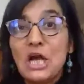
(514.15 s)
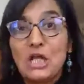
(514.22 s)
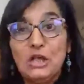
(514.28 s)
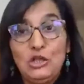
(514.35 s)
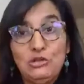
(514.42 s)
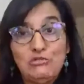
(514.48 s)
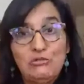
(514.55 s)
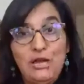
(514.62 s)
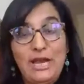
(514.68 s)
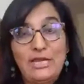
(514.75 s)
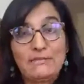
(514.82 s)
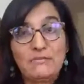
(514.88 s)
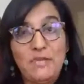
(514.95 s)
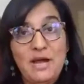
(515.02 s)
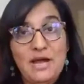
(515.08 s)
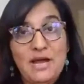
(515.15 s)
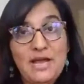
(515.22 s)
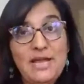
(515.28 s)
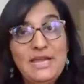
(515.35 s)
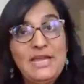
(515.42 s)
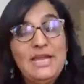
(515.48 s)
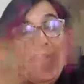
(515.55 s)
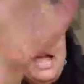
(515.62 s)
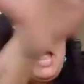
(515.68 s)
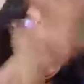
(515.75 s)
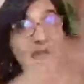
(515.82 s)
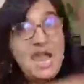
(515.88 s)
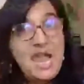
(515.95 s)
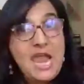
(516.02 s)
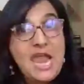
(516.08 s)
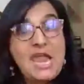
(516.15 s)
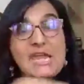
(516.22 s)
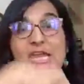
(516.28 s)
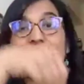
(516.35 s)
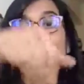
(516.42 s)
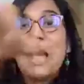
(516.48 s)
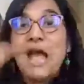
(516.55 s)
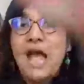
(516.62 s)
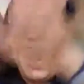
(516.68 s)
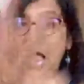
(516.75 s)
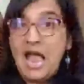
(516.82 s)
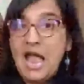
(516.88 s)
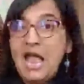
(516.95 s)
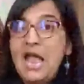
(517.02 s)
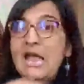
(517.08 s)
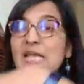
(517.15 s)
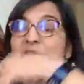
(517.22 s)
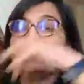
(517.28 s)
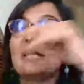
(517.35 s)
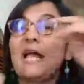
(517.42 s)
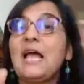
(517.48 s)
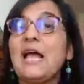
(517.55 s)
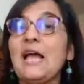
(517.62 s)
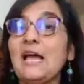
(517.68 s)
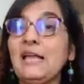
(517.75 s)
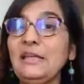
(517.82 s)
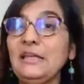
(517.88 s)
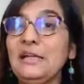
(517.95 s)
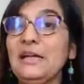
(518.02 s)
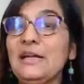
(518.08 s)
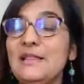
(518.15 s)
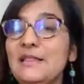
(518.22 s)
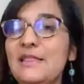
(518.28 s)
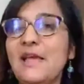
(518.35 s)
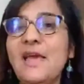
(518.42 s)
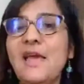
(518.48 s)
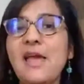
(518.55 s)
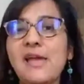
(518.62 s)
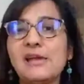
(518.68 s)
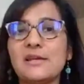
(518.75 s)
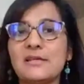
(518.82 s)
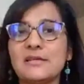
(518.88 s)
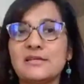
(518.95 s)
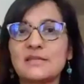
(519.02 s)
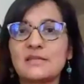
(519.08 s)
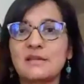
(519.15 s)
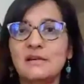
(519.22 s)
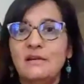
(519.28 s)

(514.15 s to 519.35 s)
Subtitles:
Look at my hairy hands and legs."